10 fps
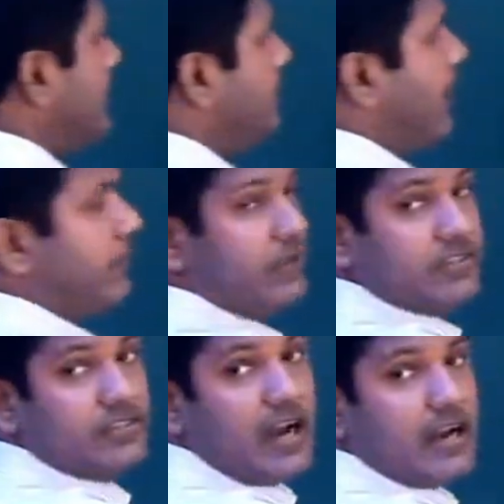back we
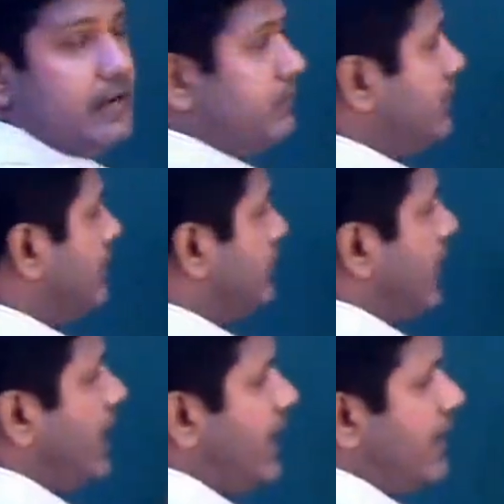started to
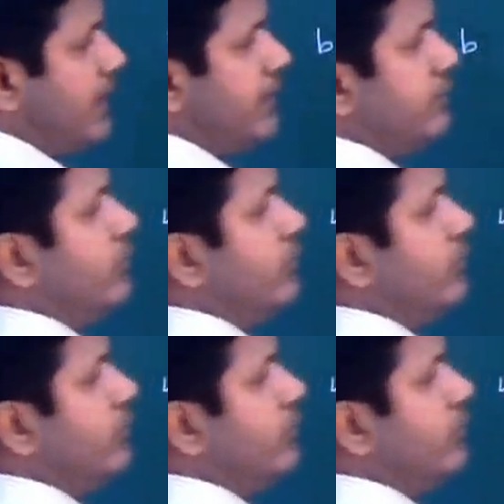A is